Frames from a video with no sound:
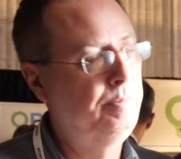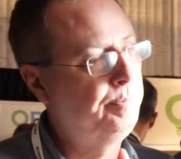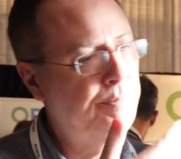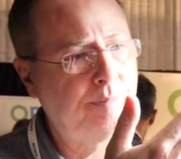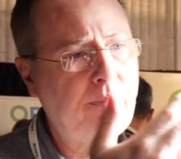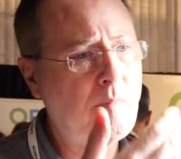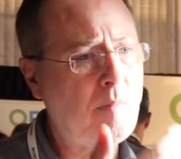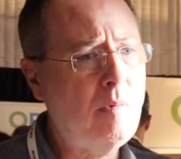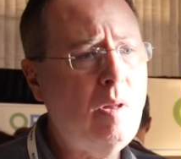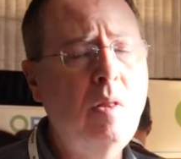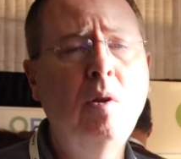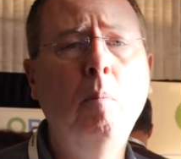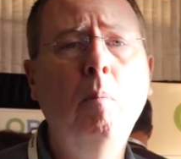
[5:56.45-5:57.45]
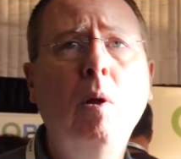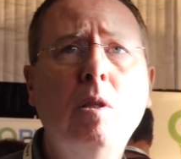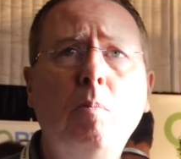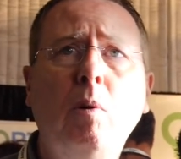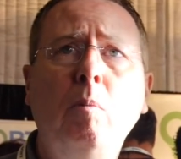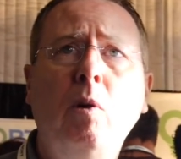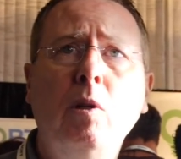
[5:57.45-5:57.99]
There are
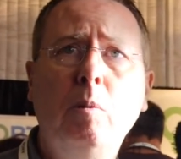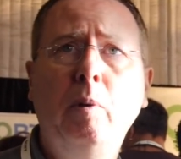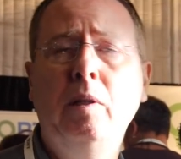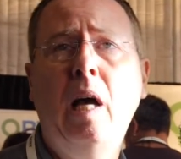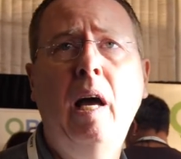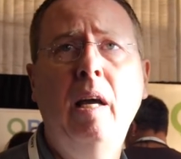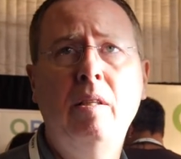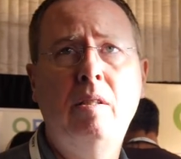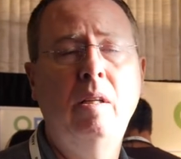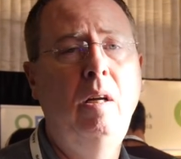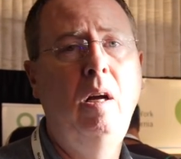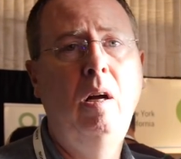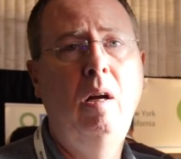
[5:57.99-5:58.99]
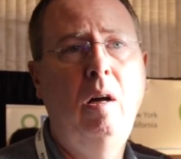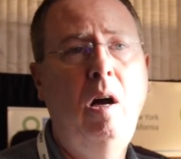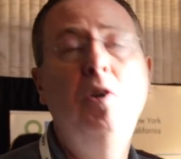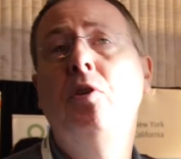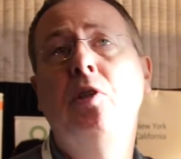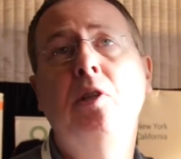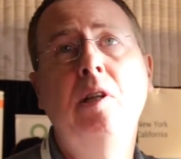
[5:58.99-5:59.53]
multiple, multiple dies,
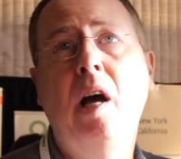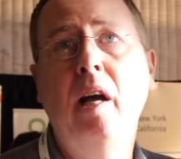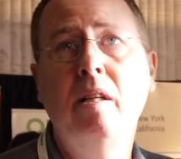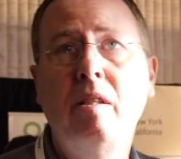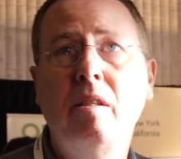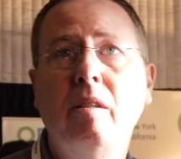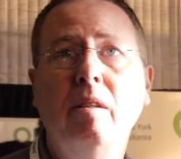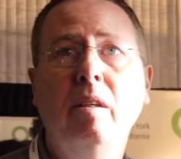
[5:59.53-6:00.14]
hundreds of dies.